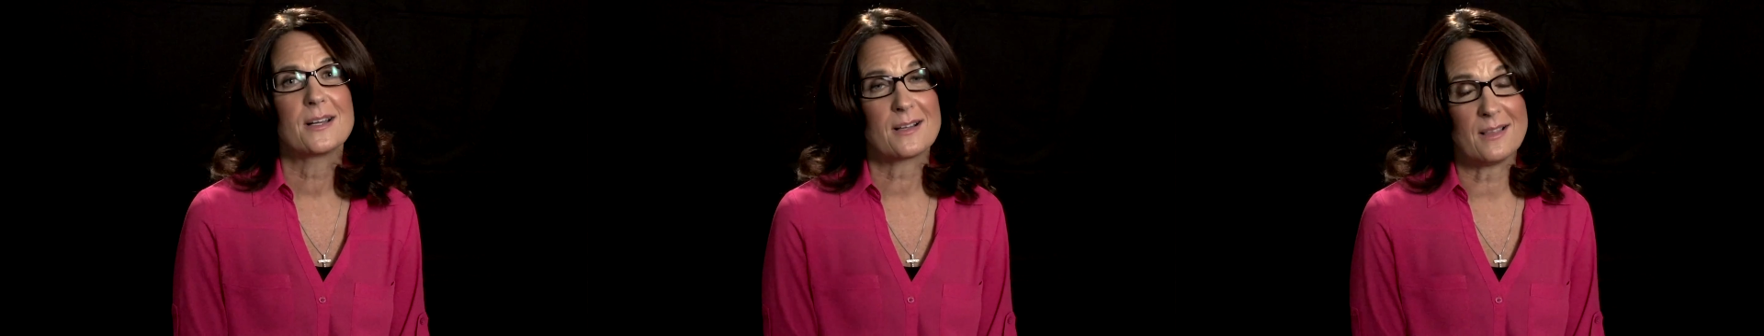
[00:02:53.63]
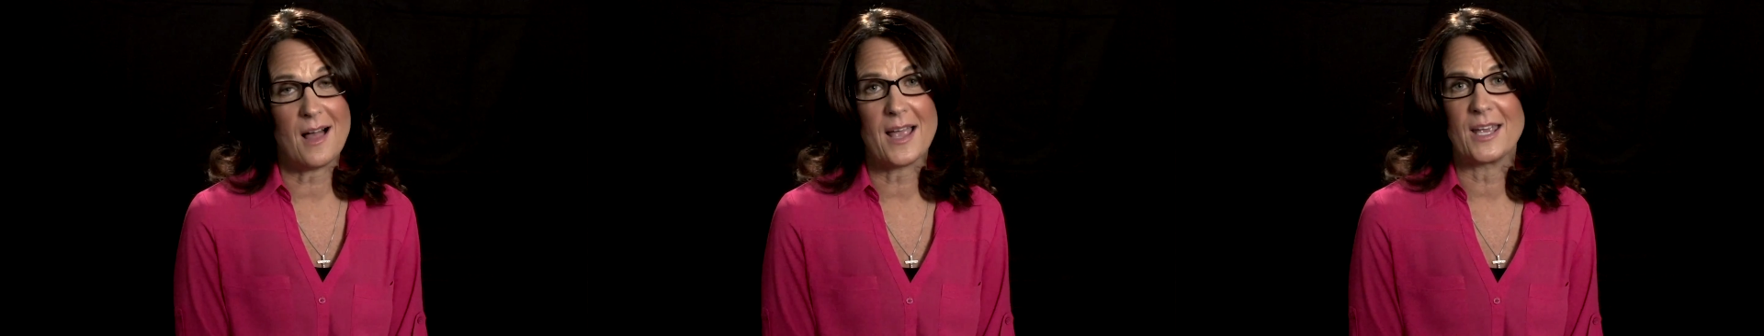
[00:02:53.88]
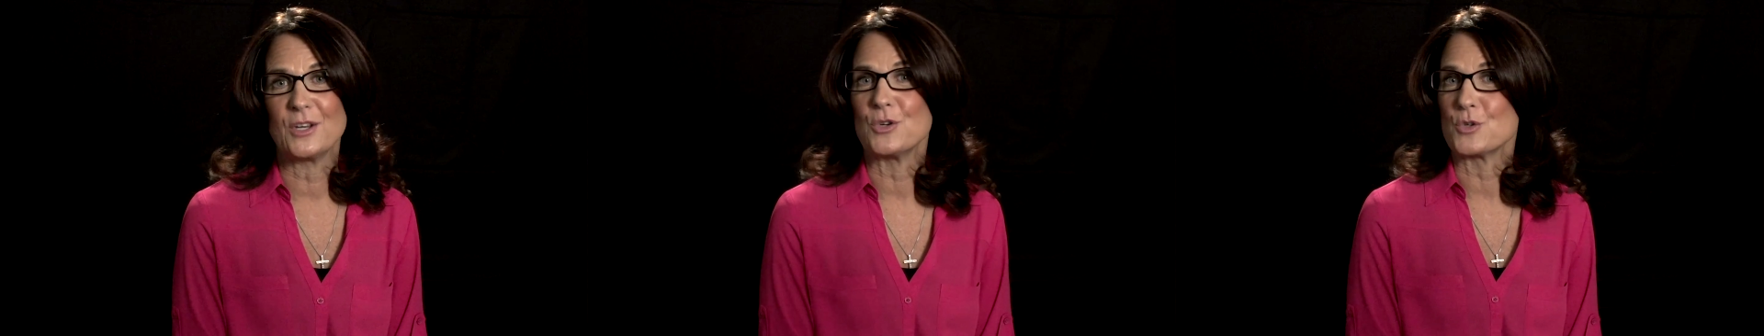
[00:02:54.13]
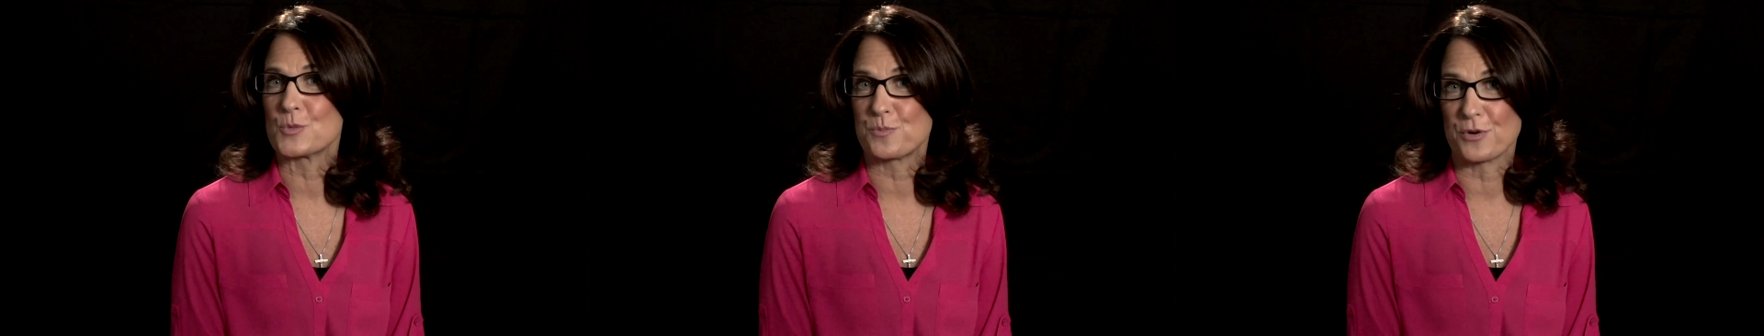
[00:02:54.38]
client
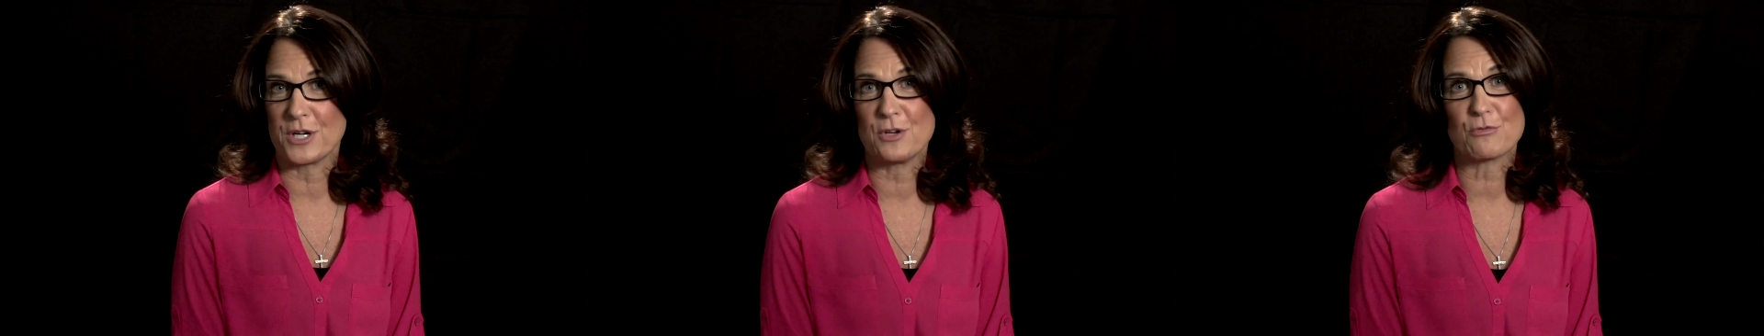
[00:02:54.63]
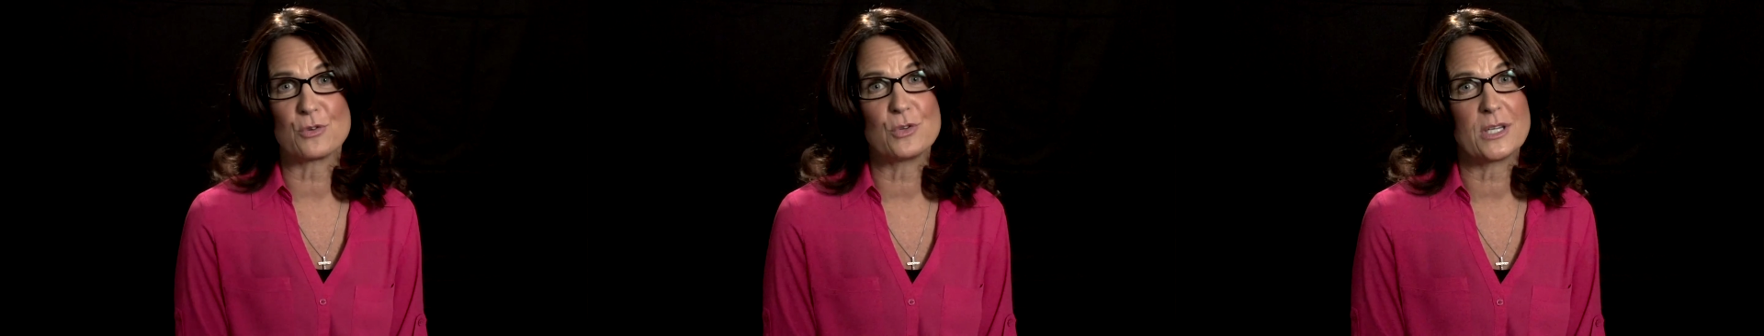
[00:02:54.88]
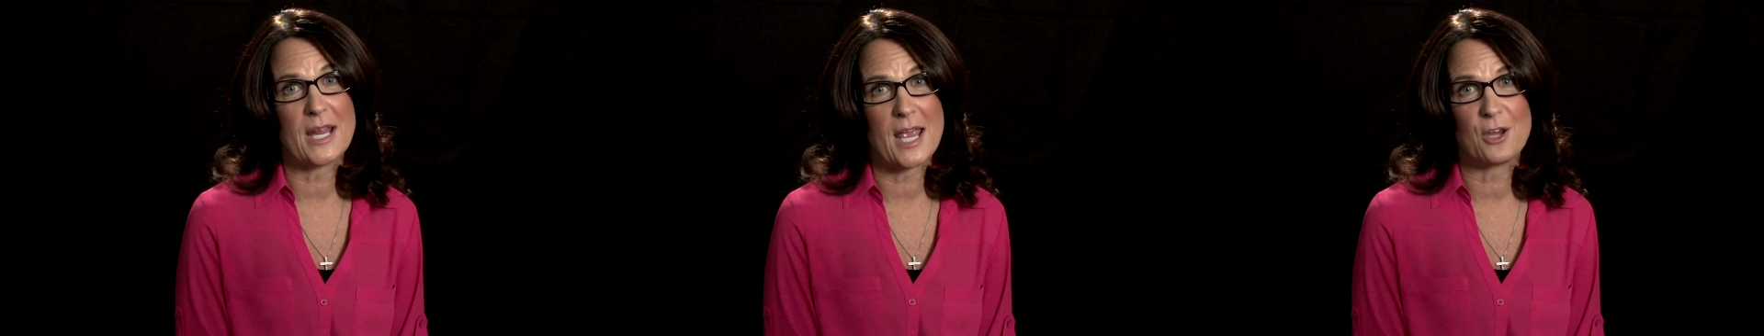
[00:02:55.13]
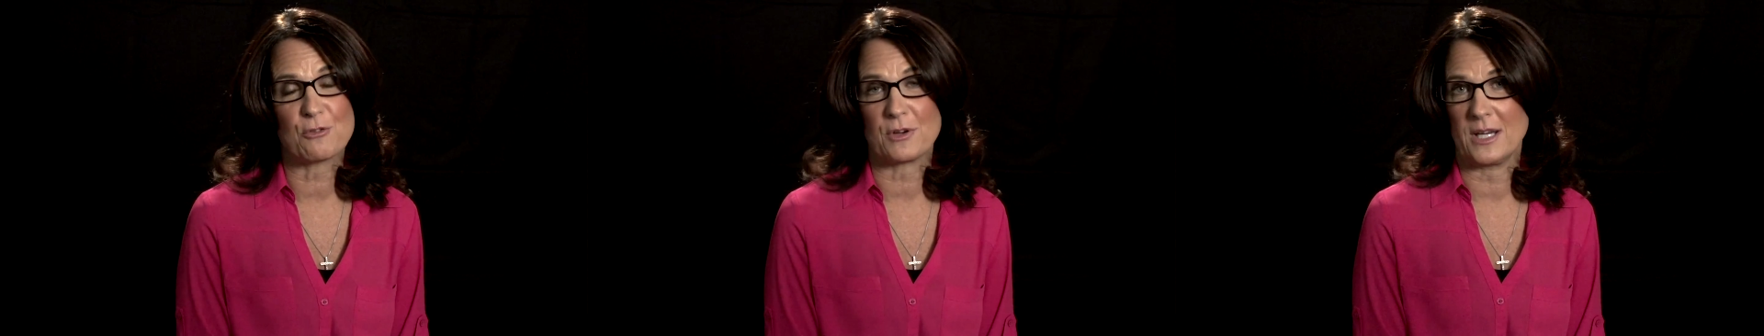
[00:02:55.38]
who's pretty rude and
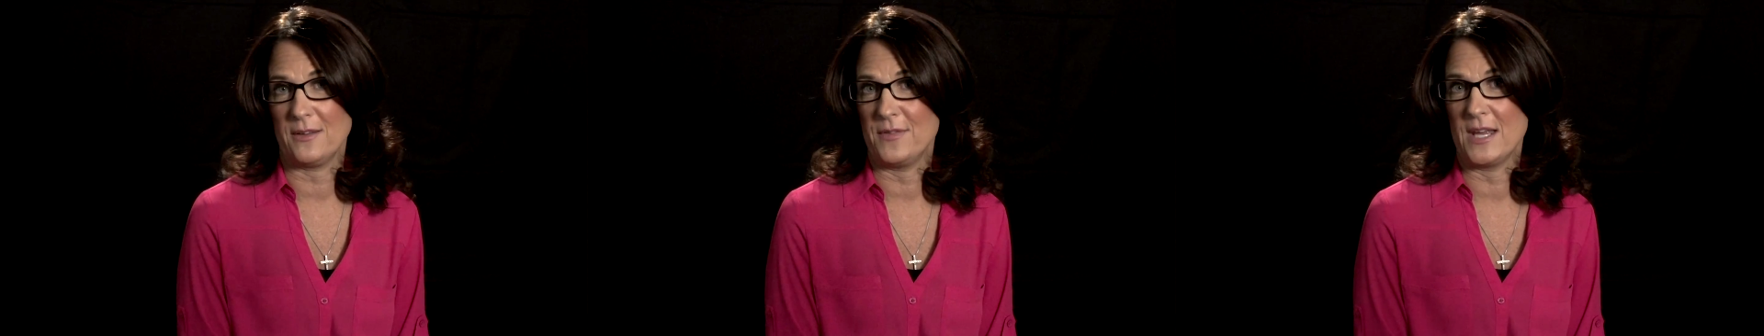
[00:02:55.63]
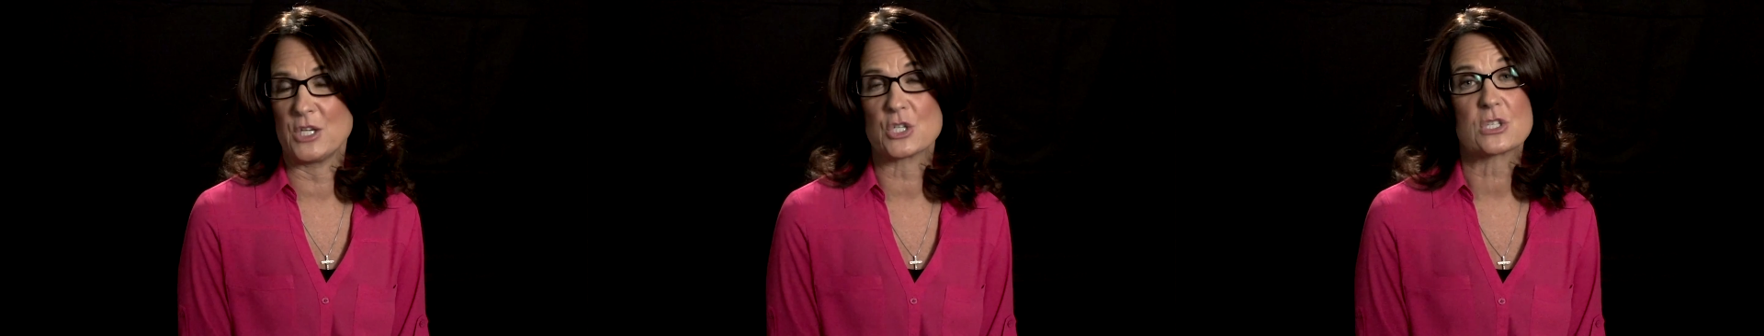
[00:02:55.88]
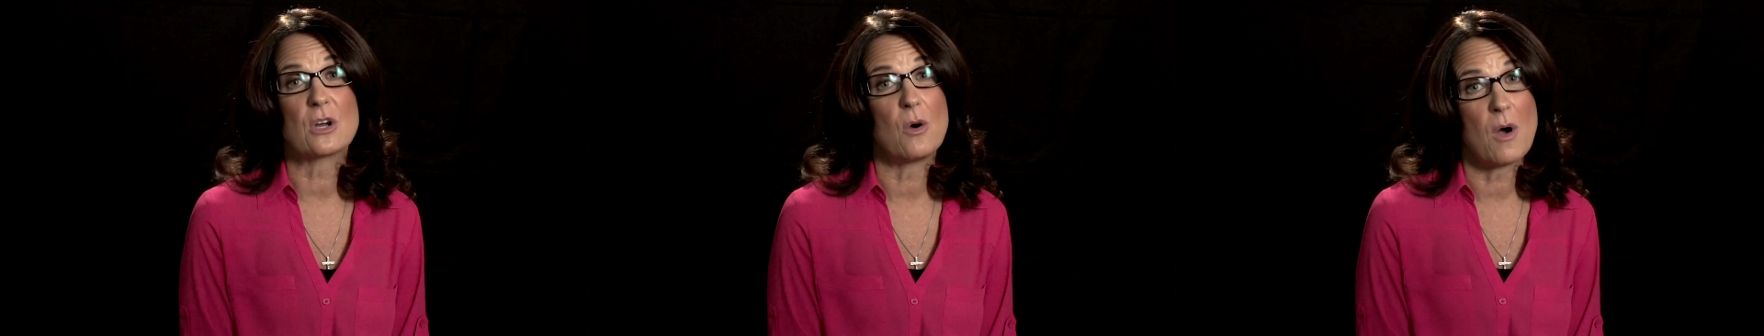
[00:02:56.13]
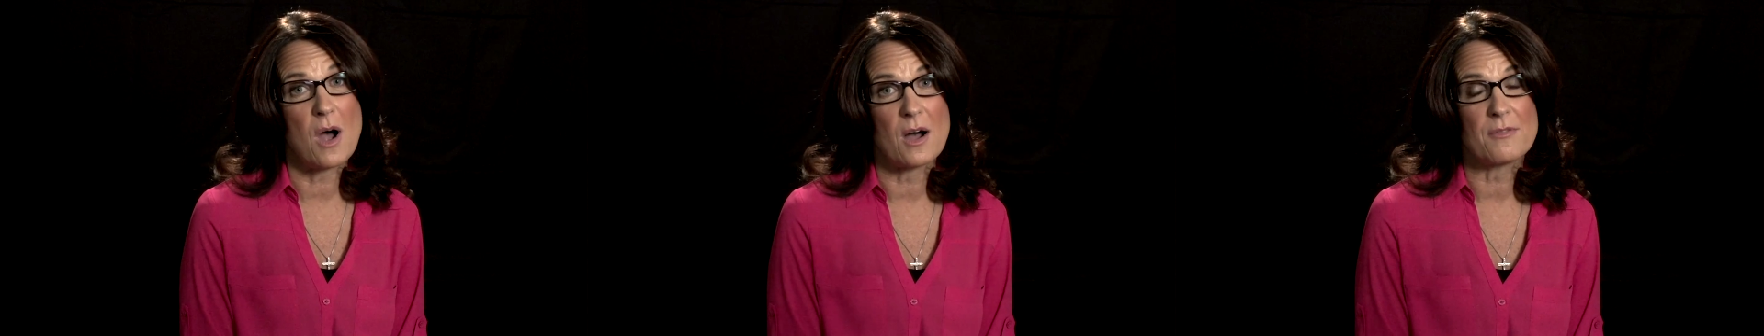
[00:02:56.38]
angry and they just
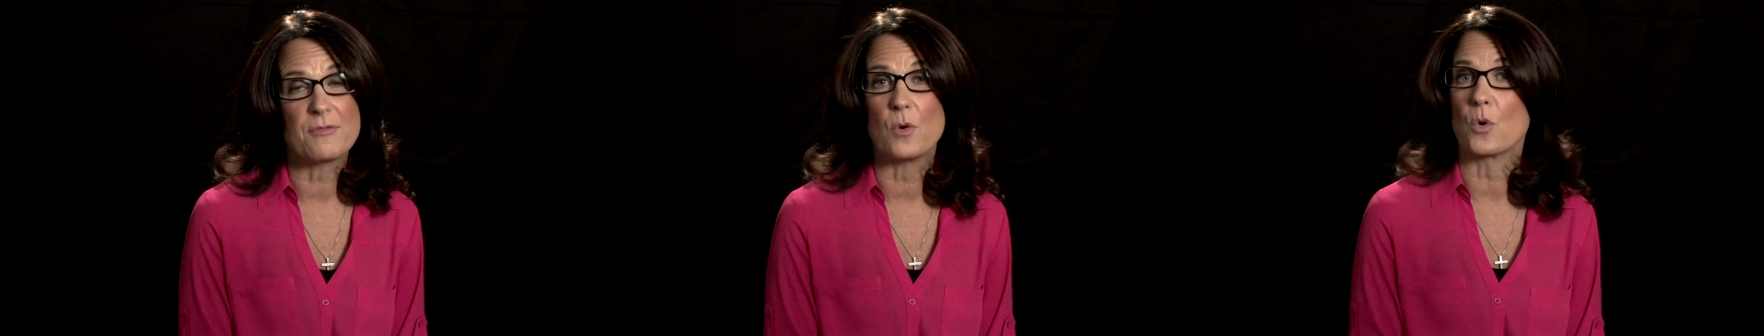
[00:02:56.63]
go off,